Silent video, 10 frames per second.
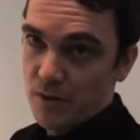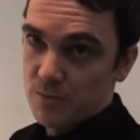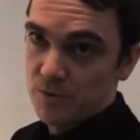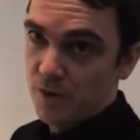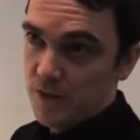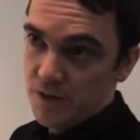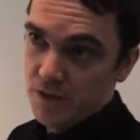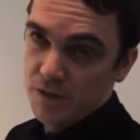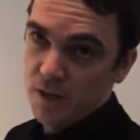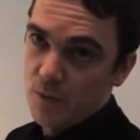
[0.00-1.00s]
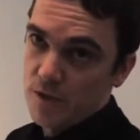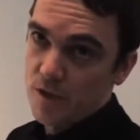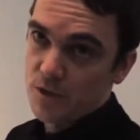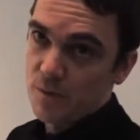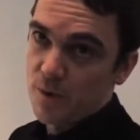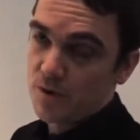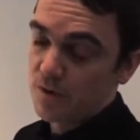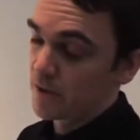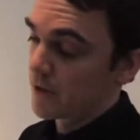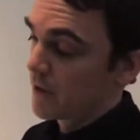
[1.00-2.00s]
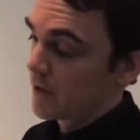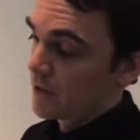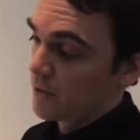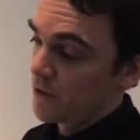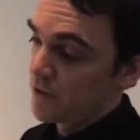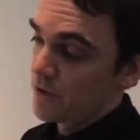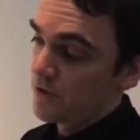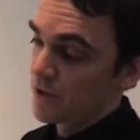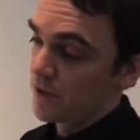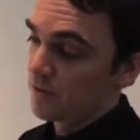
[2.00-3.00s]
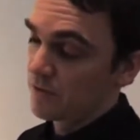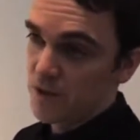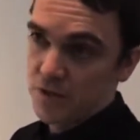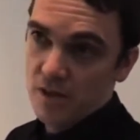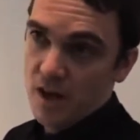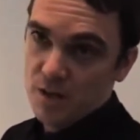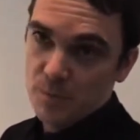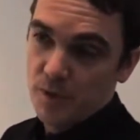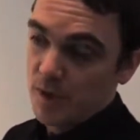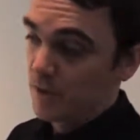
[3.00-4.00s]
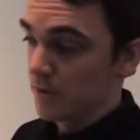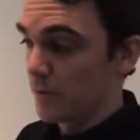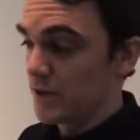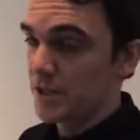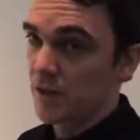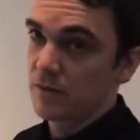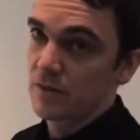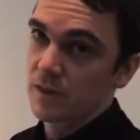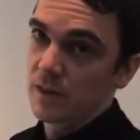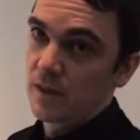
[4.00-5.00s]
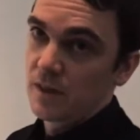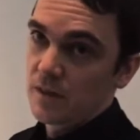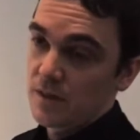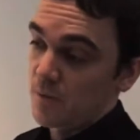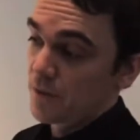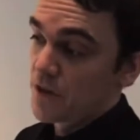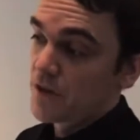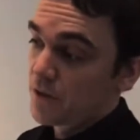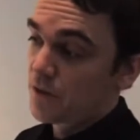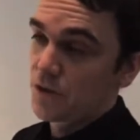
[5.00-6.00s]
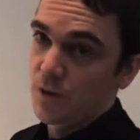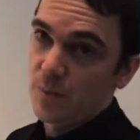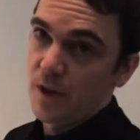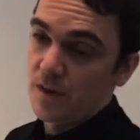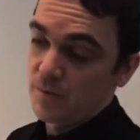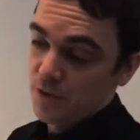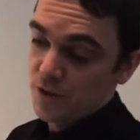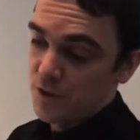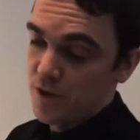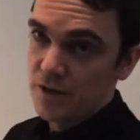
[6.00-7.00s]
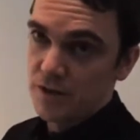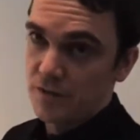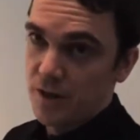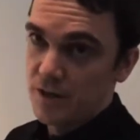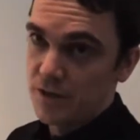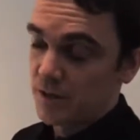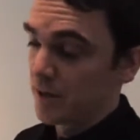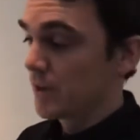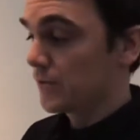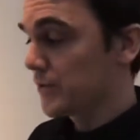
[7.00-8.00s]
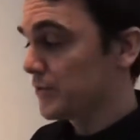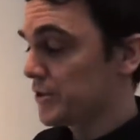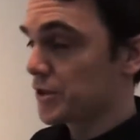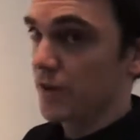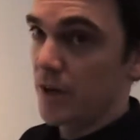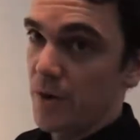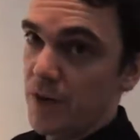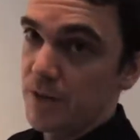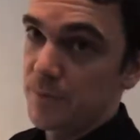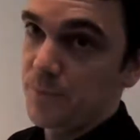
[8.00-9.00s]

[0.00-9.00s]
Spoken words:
Camp, it's very easy to get Windows in a box. either using Vista, XP or Win 7. So Apple's done a good job there. They produce a nice device, we produce a great OS.